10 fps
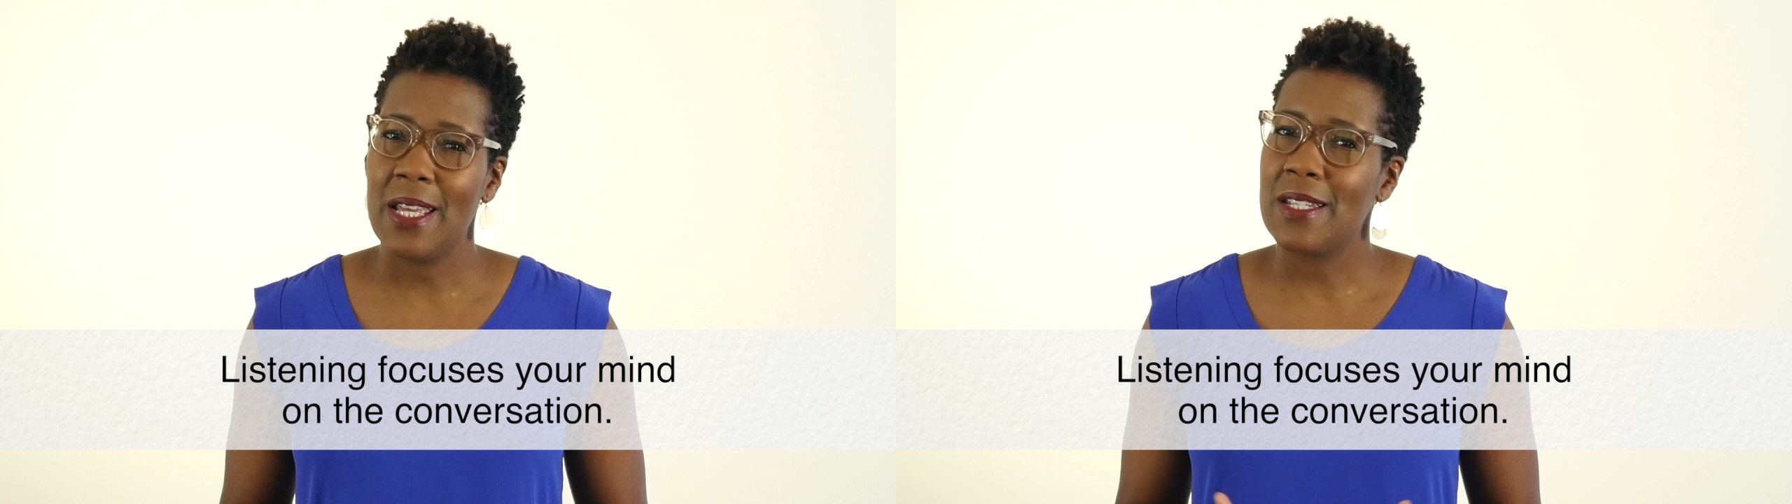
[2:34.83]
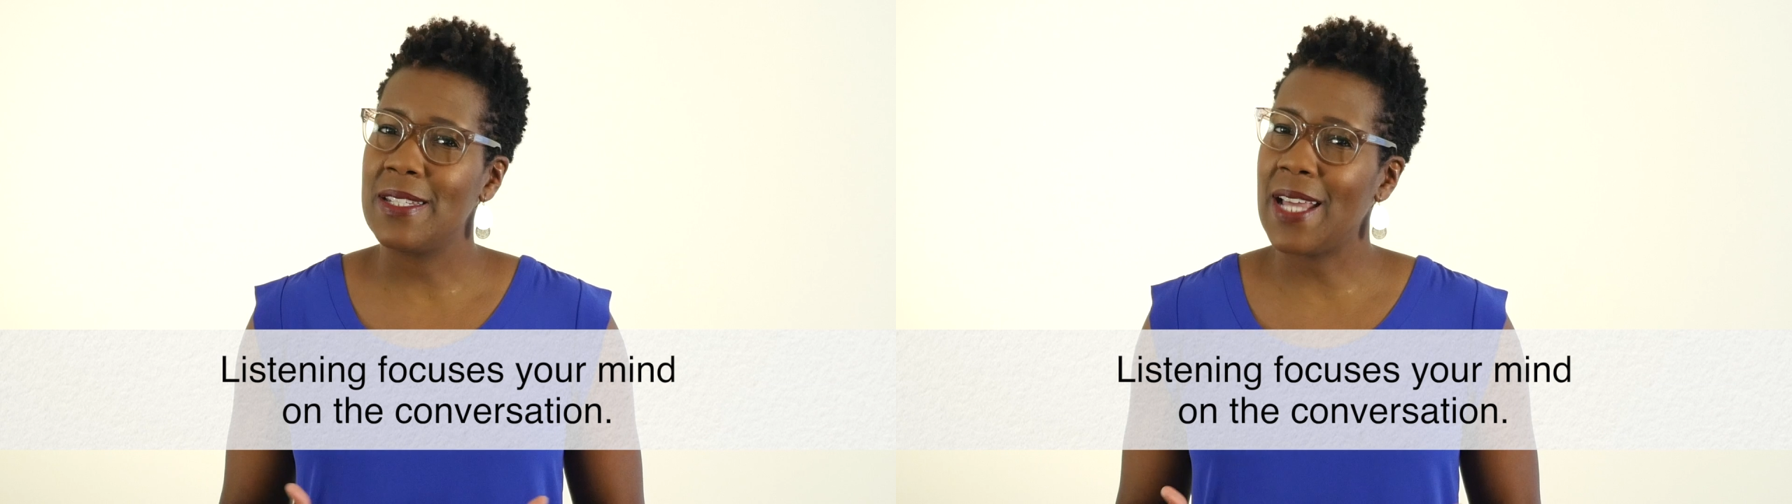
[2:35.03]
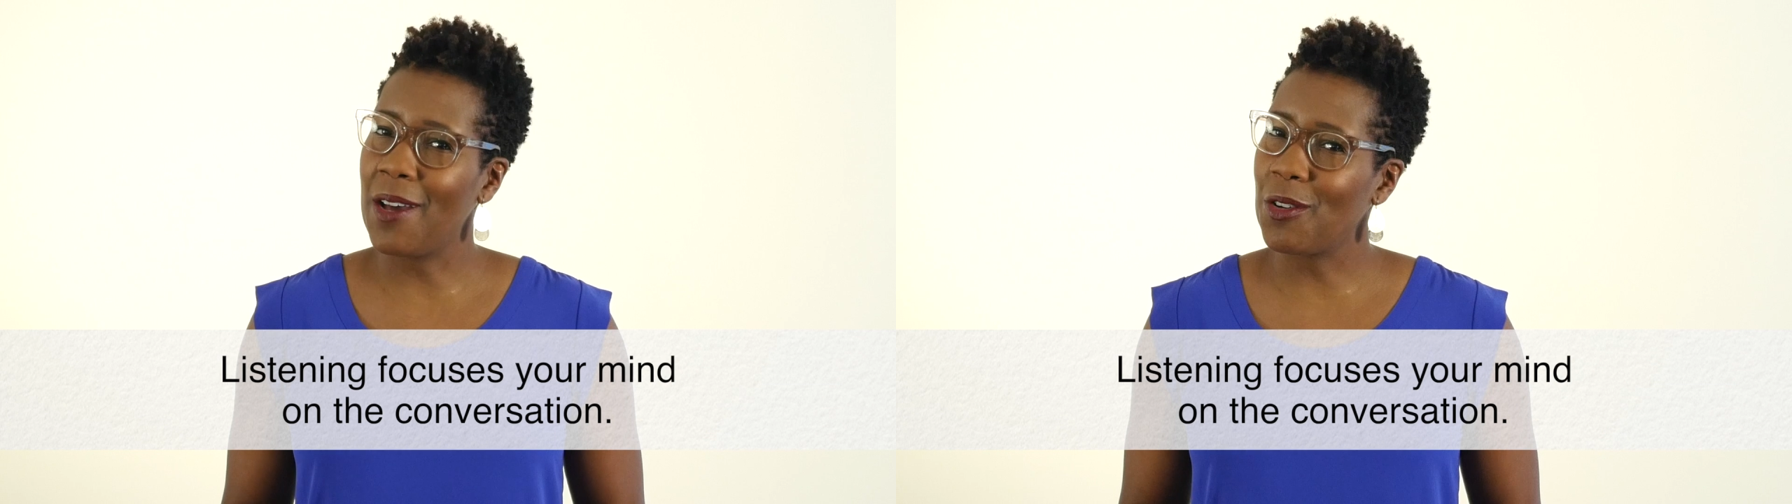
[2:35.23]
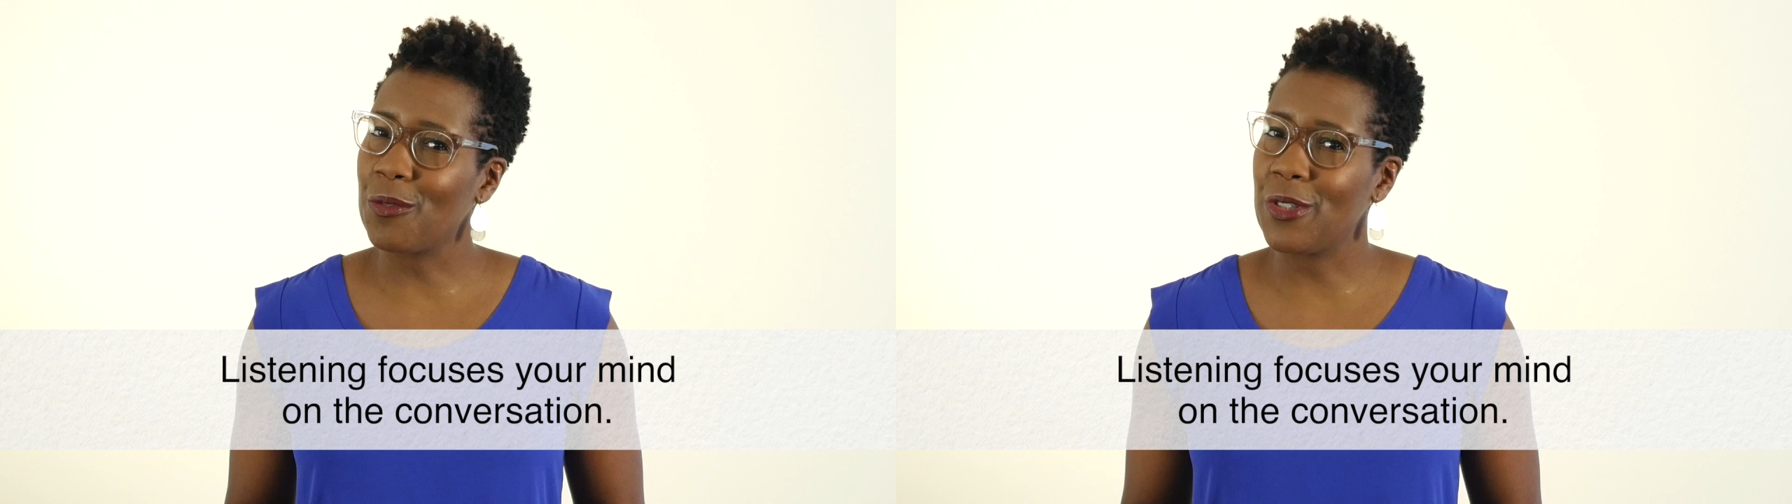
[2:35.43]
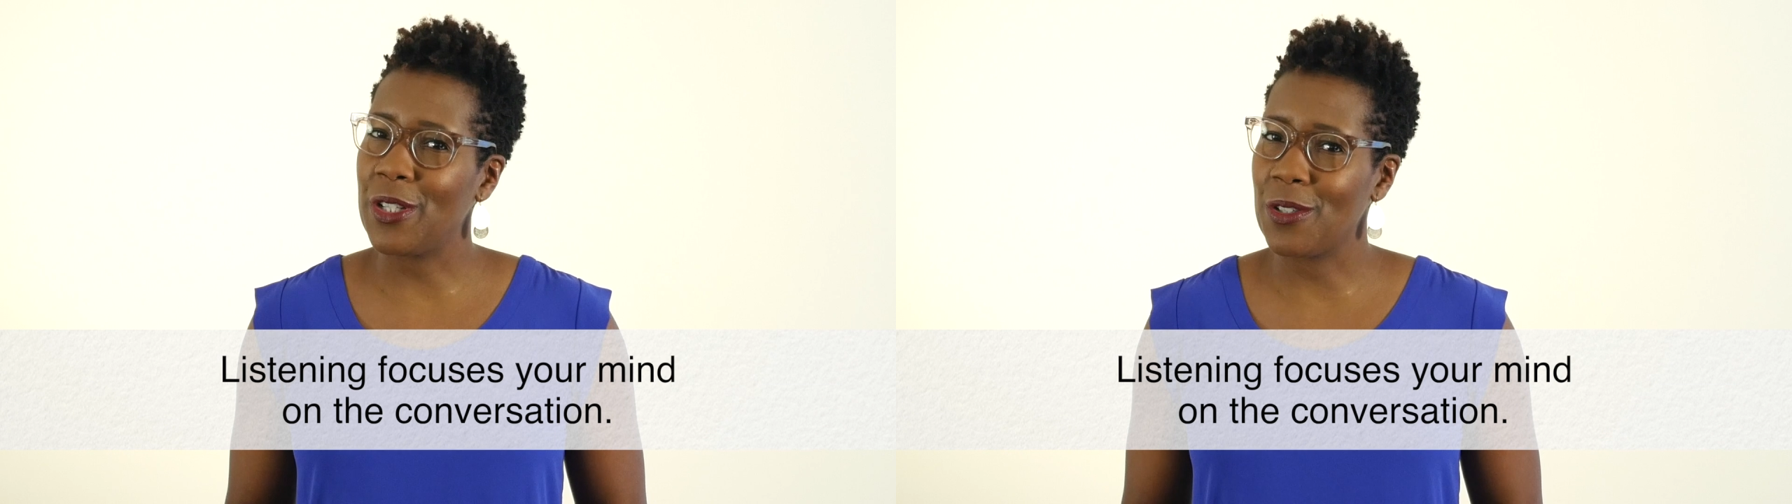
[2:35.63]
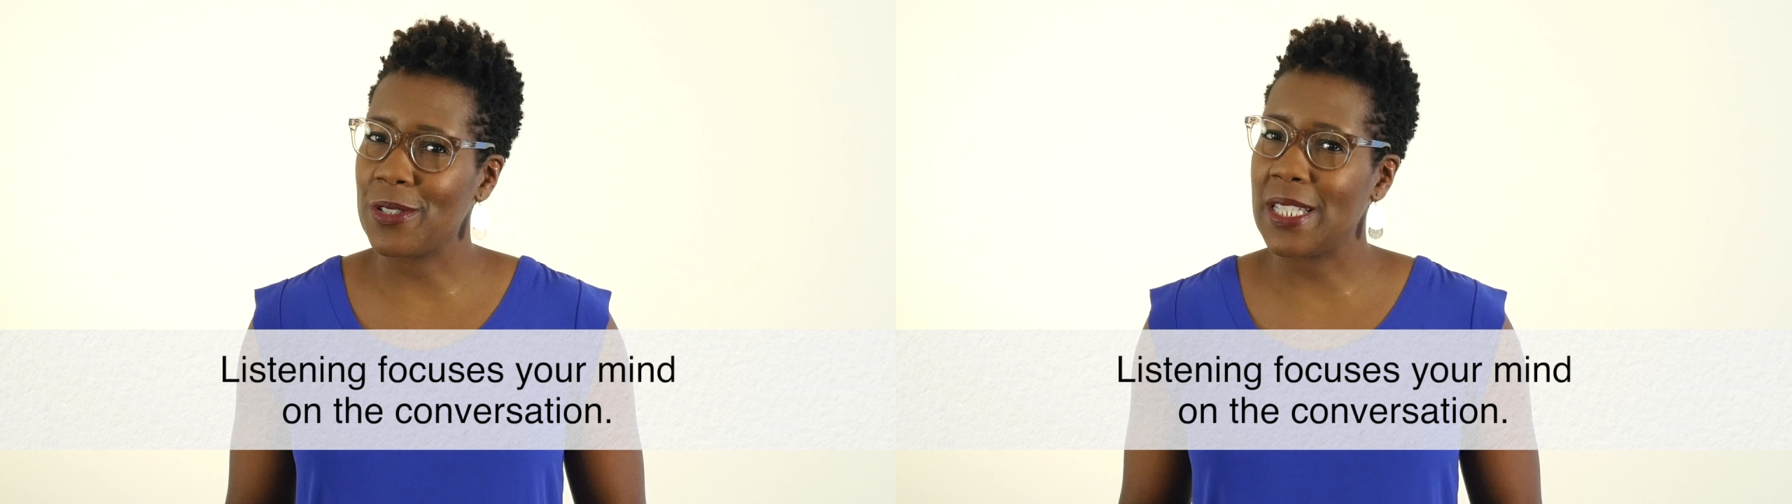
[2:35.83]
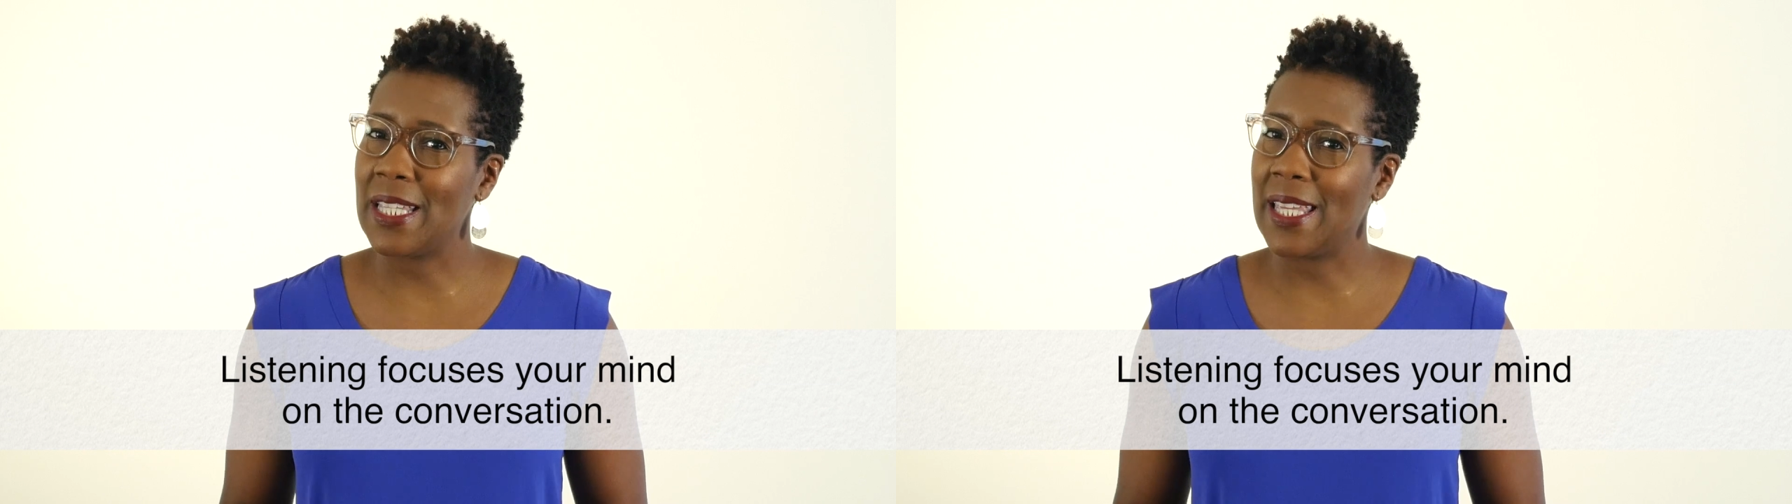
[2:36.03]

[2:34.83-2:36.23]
not on rehearsing